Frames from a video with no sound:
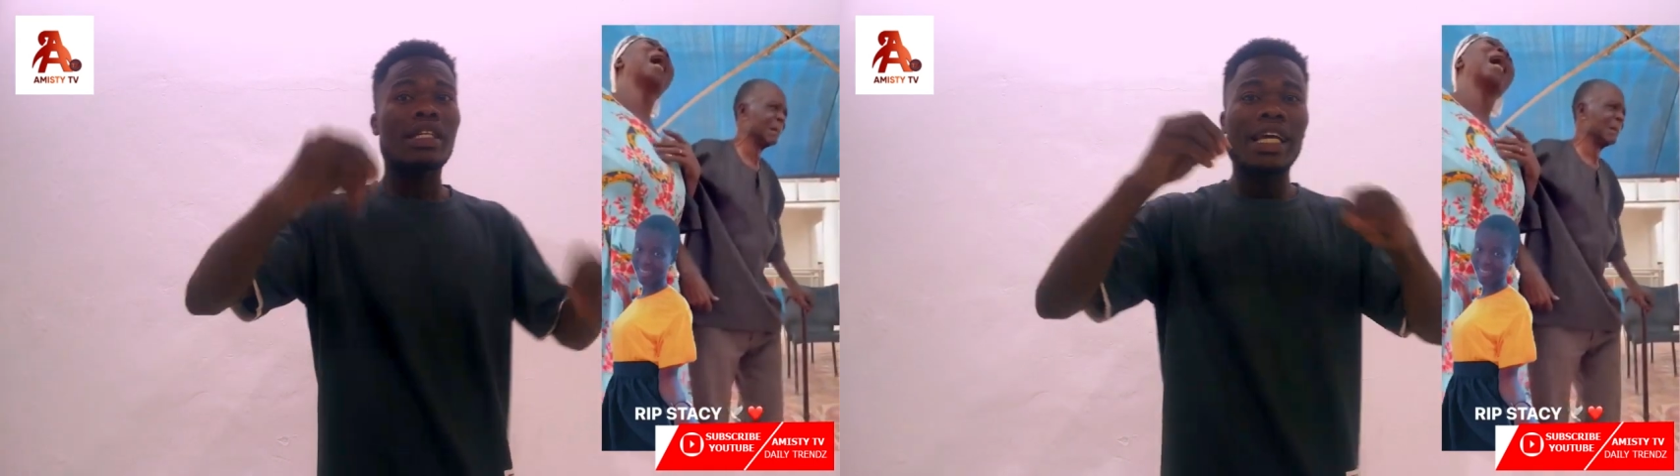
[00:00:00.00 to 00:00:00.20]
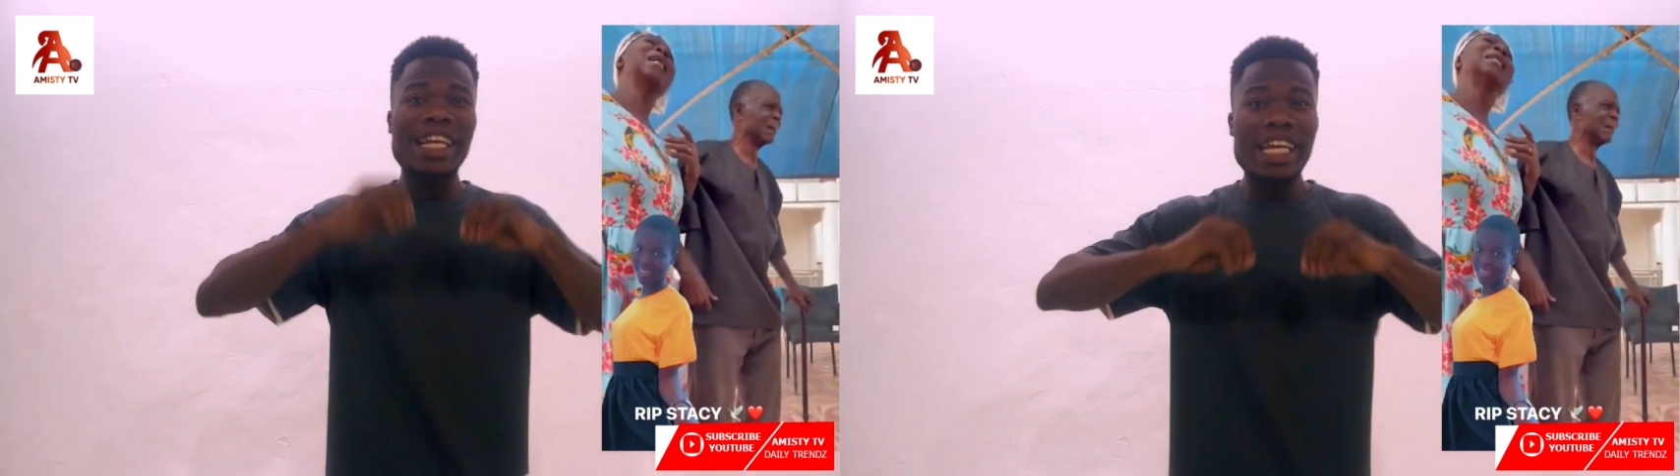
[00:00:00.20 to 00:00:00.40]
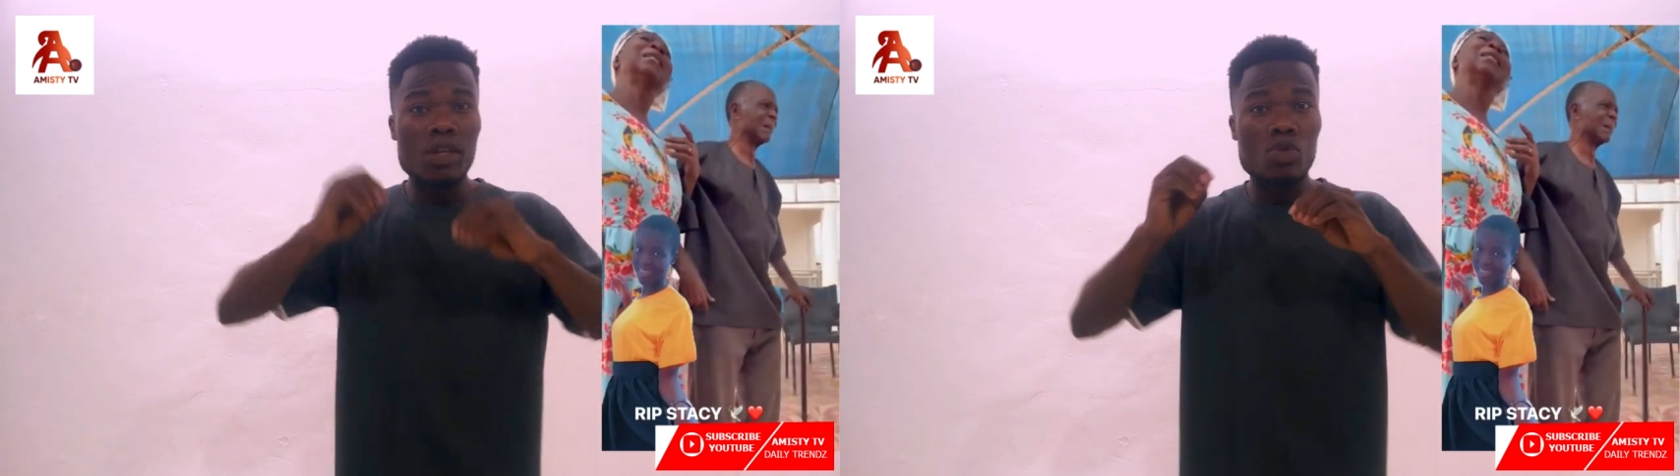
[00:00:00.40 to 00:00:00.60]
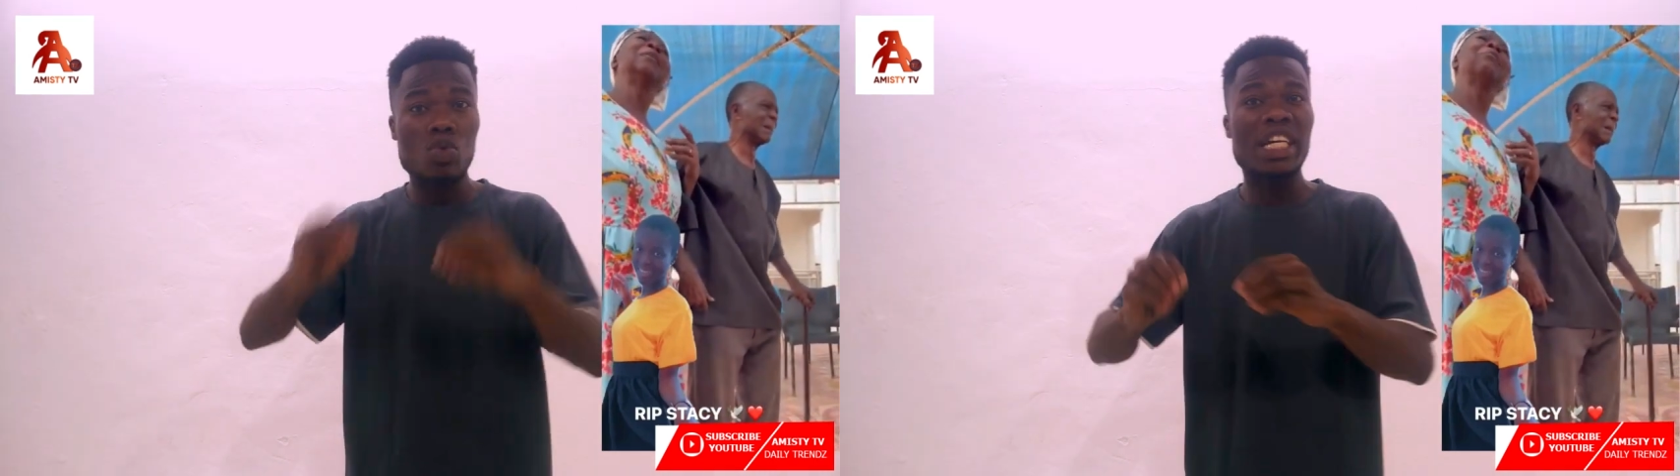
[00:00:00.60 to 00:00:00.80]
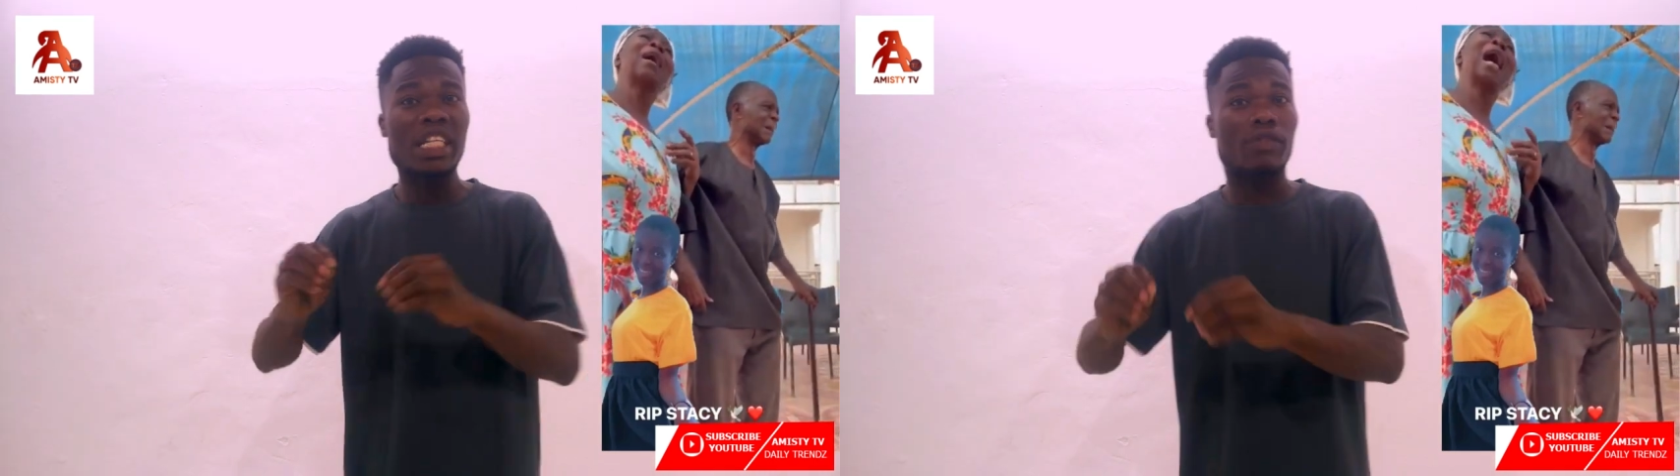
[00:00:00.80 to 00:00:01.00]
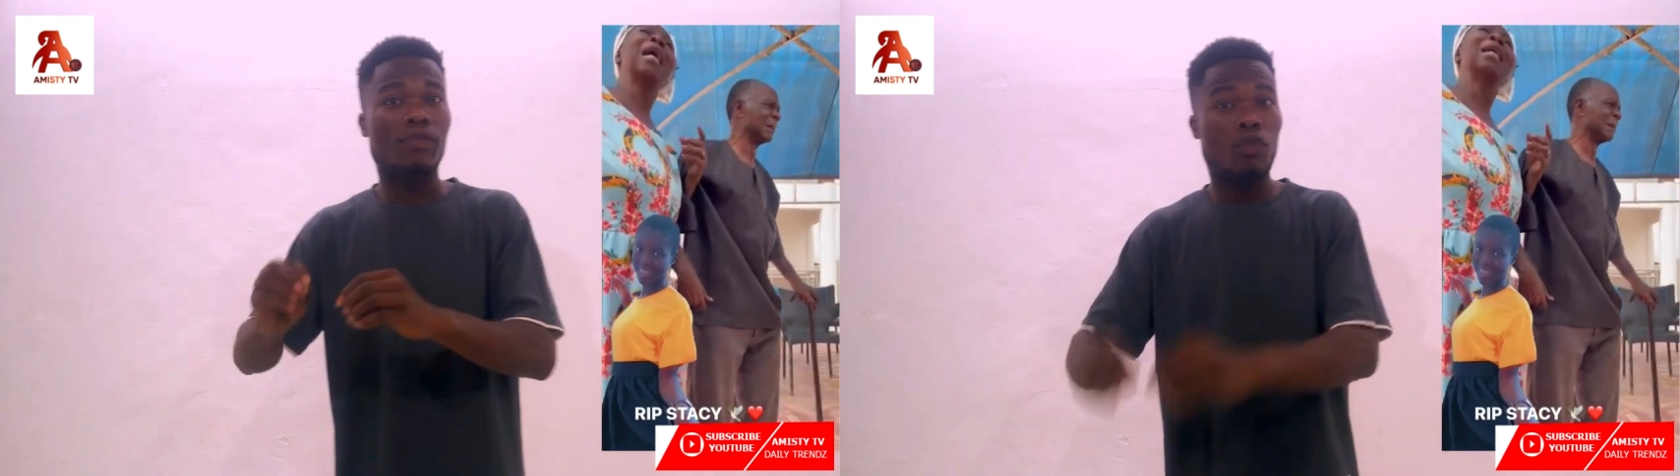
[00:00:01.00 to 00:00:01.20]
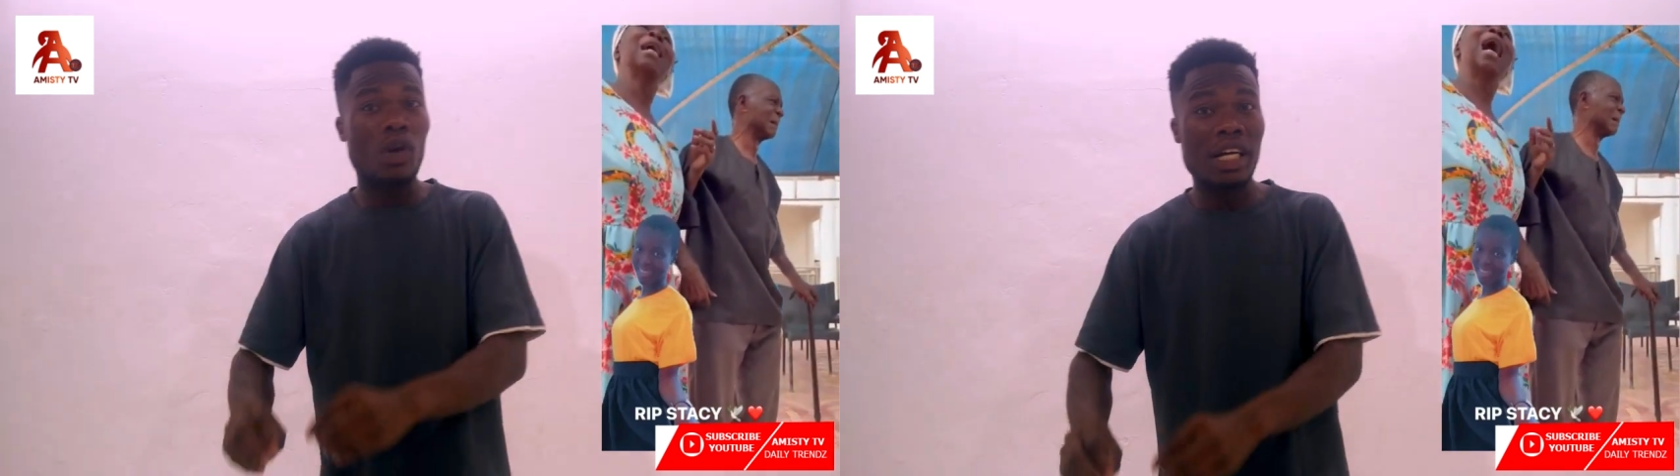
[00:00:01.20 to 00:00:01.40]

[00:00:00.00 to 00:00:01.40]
And a student for